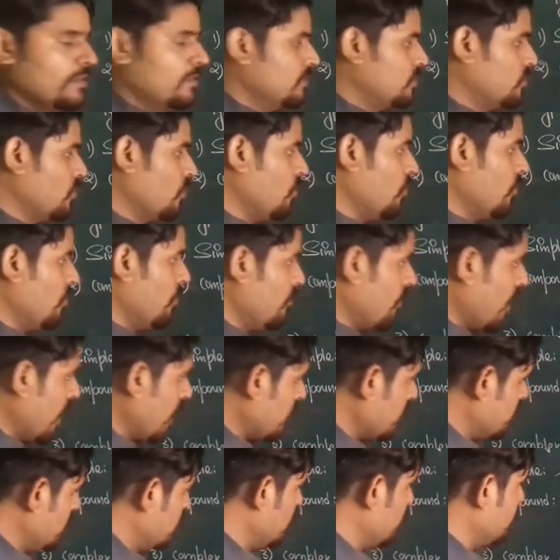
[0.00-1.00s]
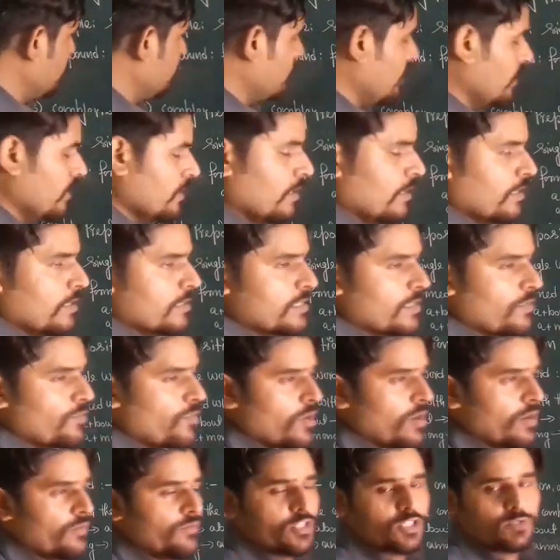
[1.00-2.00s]
So mung is a
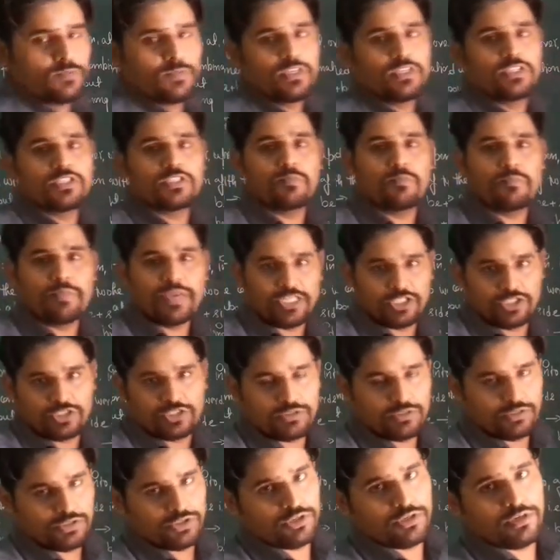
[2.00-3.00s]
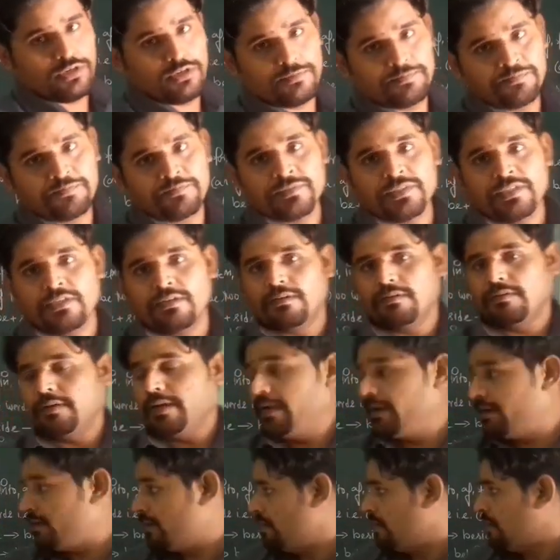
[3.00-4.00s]
word which means mixture,
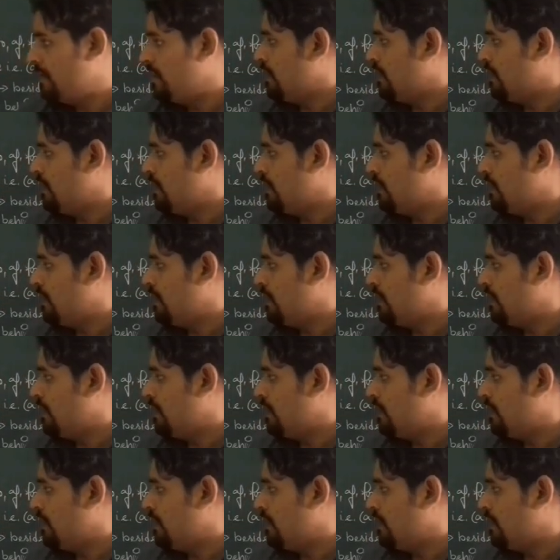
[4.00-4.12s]
right?